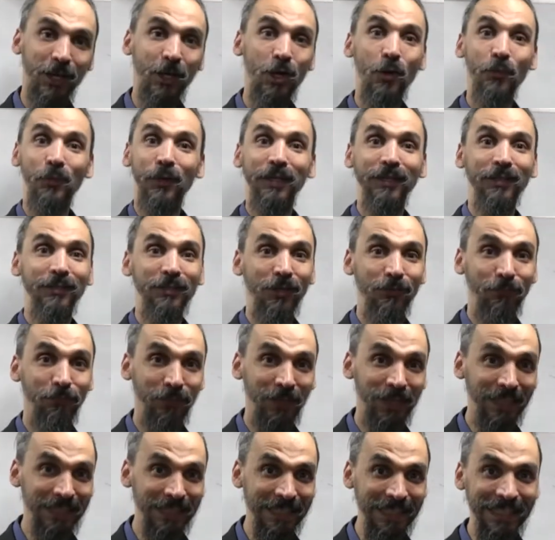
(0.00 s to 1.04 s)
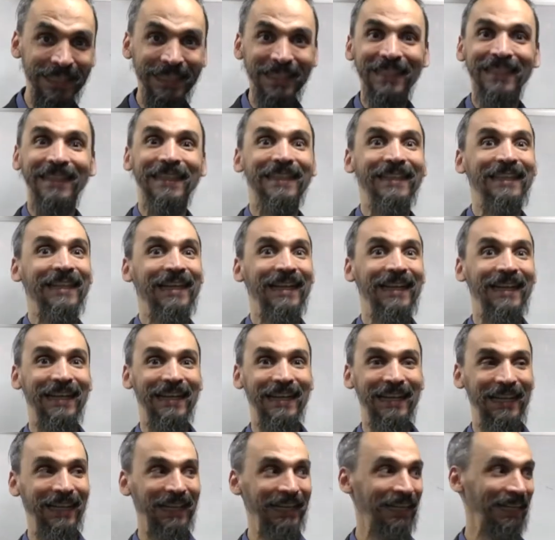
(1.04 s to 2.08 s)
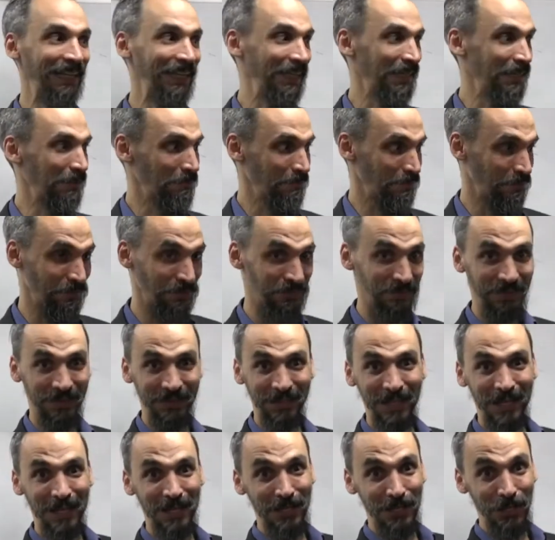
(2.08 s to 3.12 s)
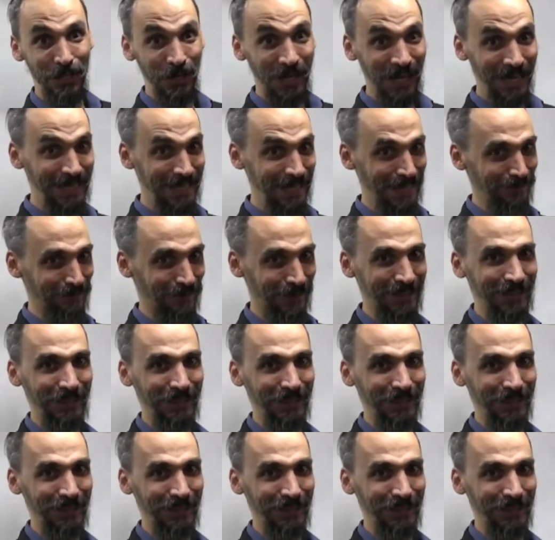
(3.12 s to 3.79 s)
covering your feet, then you can leave.